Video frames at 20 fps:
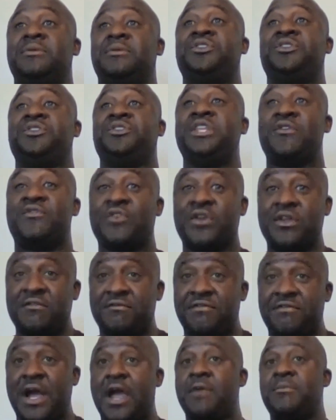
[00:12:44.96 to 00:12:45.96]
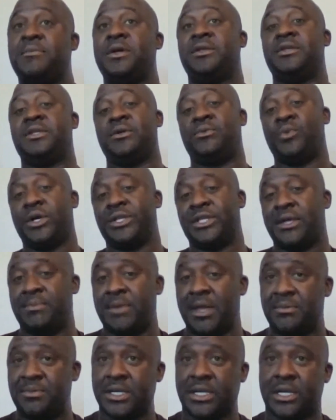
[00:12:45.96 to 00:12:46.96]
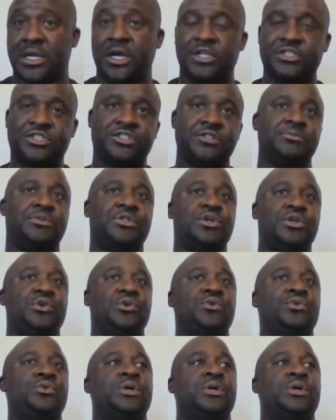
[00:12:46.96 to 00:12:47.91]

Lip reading: different environment than what they may be accustomed to.